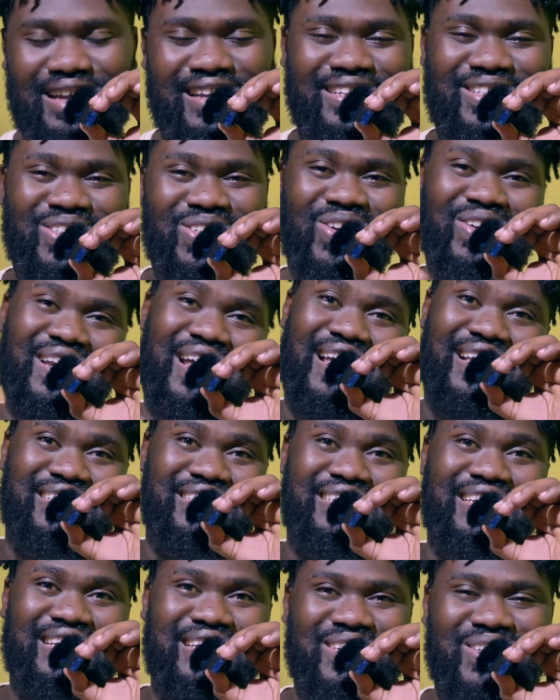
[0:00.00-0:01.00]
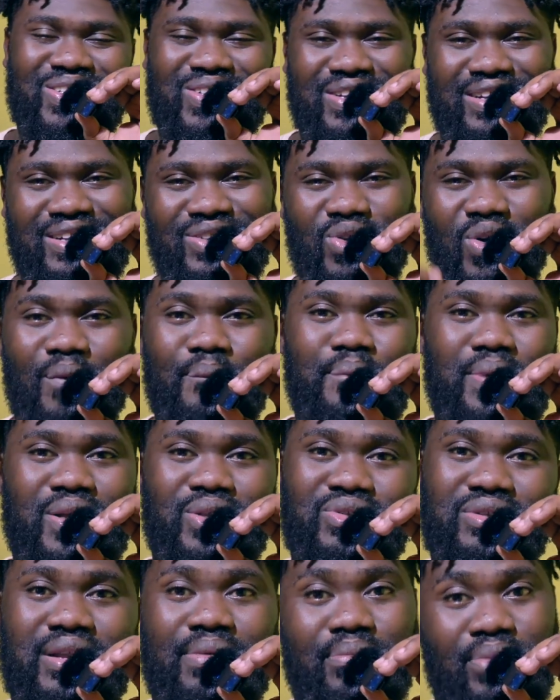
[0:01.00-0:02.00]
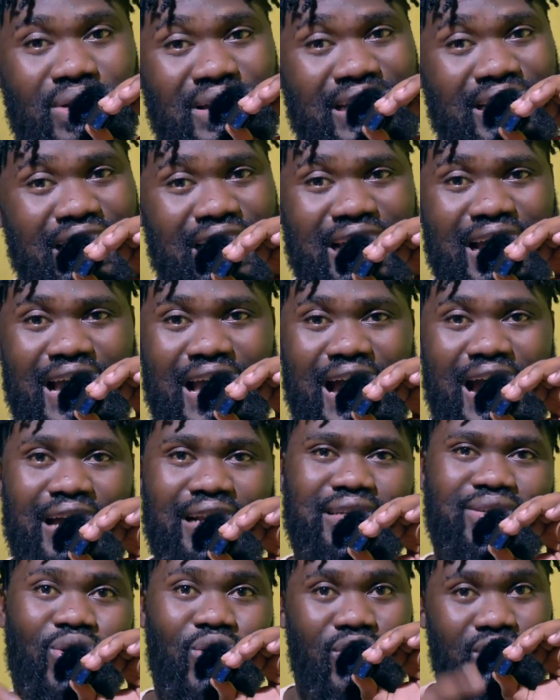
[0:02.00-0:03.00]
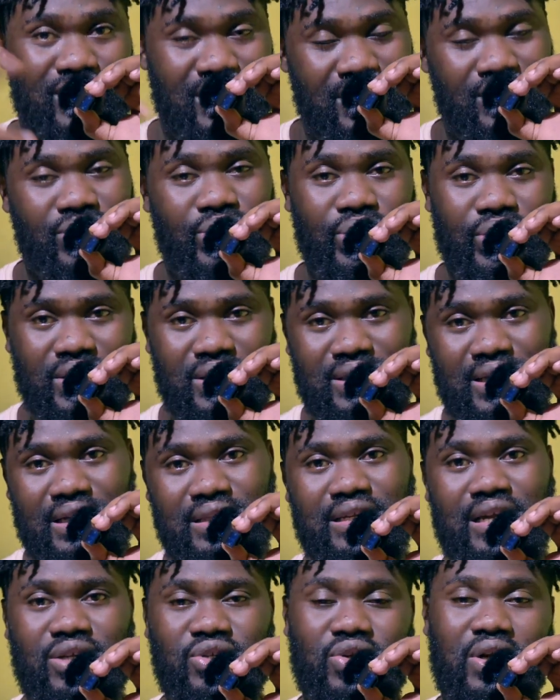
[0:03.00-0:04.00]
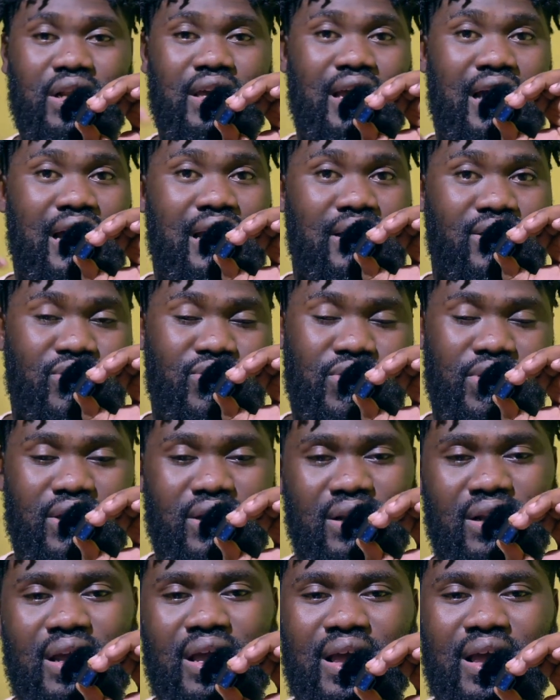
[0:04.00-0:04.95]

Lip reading: So, there isn't any screen compared to the Boya that I had. All the three sets actually had a screen.